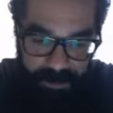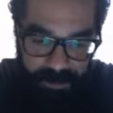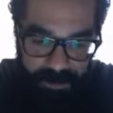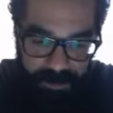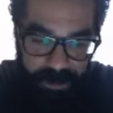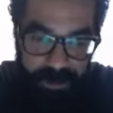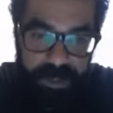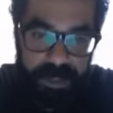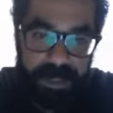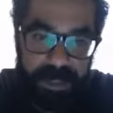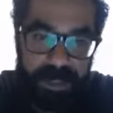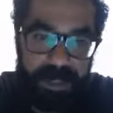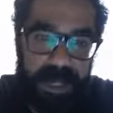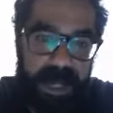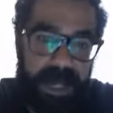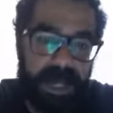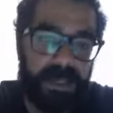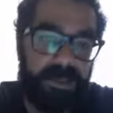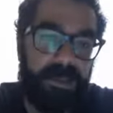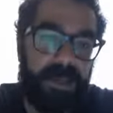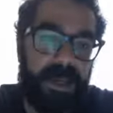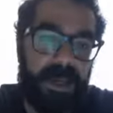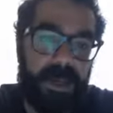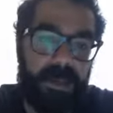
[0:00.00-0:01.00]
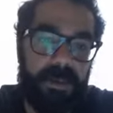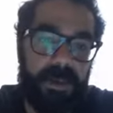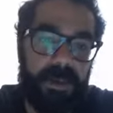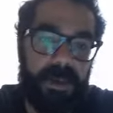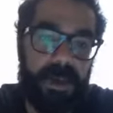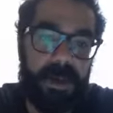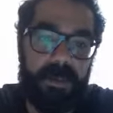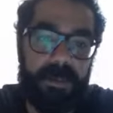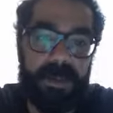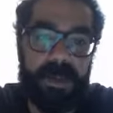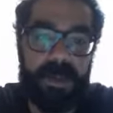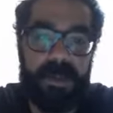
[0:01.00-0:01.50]
You can attach meaning
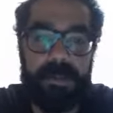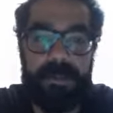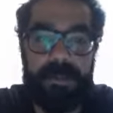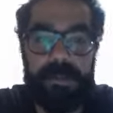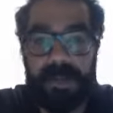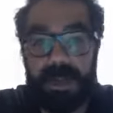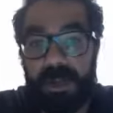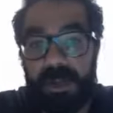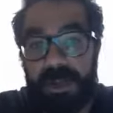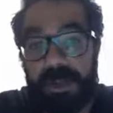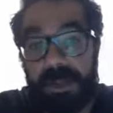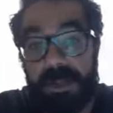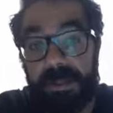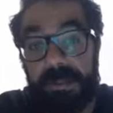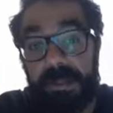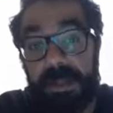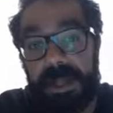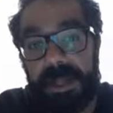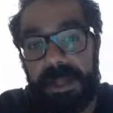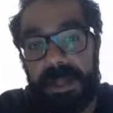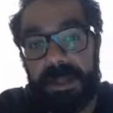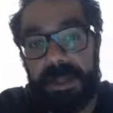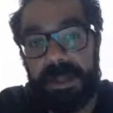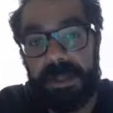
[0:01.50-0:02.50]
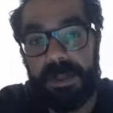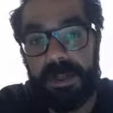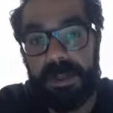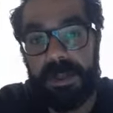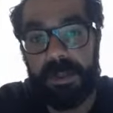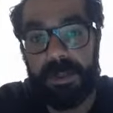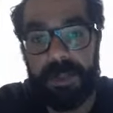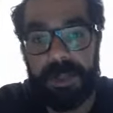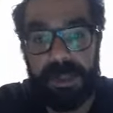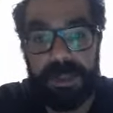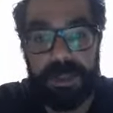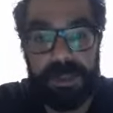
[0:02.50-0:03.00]
without turning the meaning into a
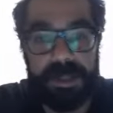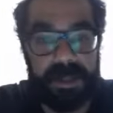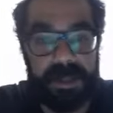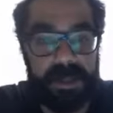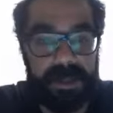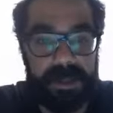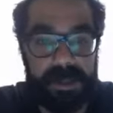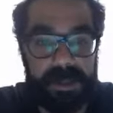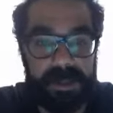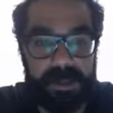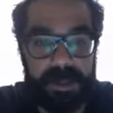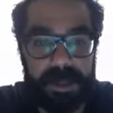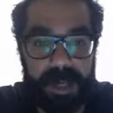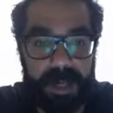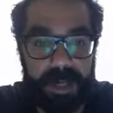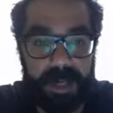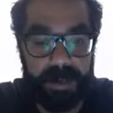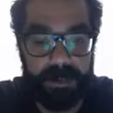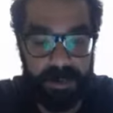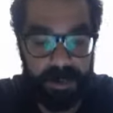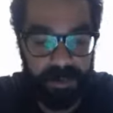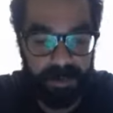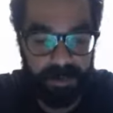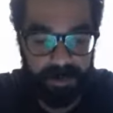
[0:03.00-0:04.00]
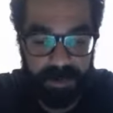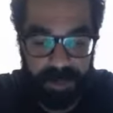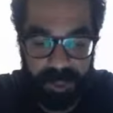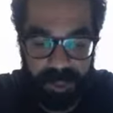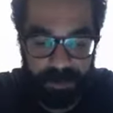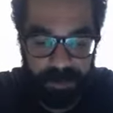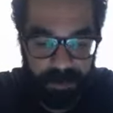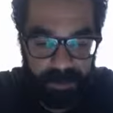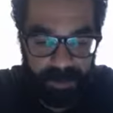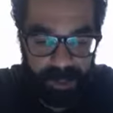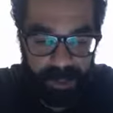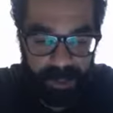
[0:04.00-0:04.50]
religion or a dogma or blah,
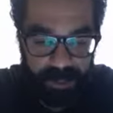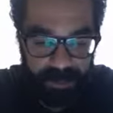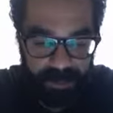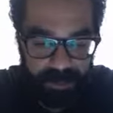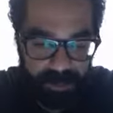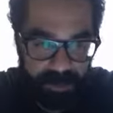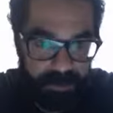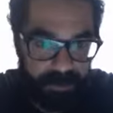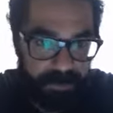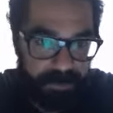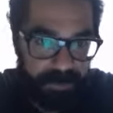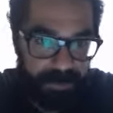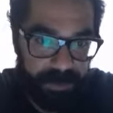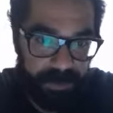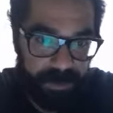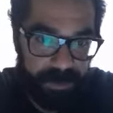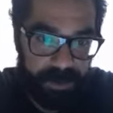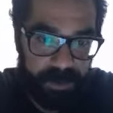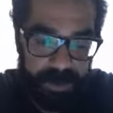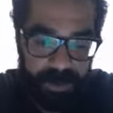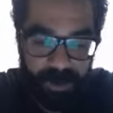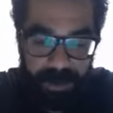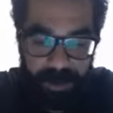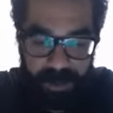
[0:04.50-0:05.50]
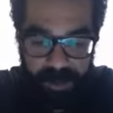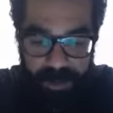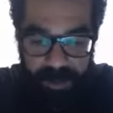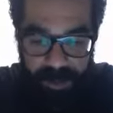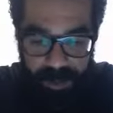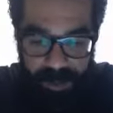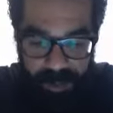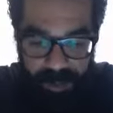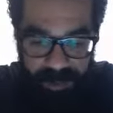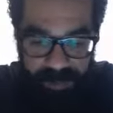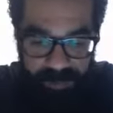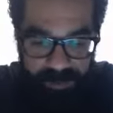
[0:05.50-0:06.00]
blah, blah. So
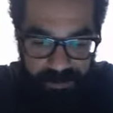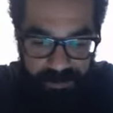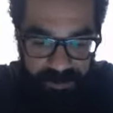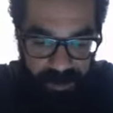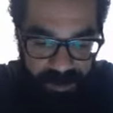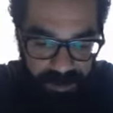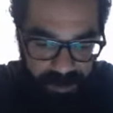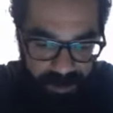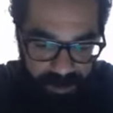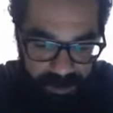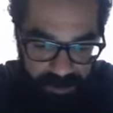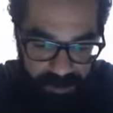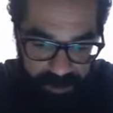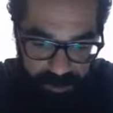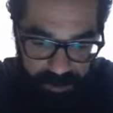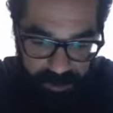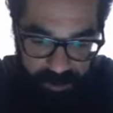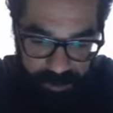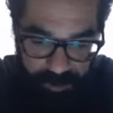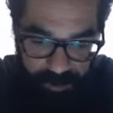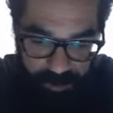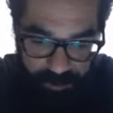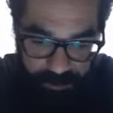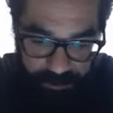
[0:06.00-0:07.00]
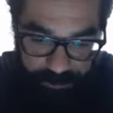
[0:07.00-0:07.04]
Ides of March, that's cool.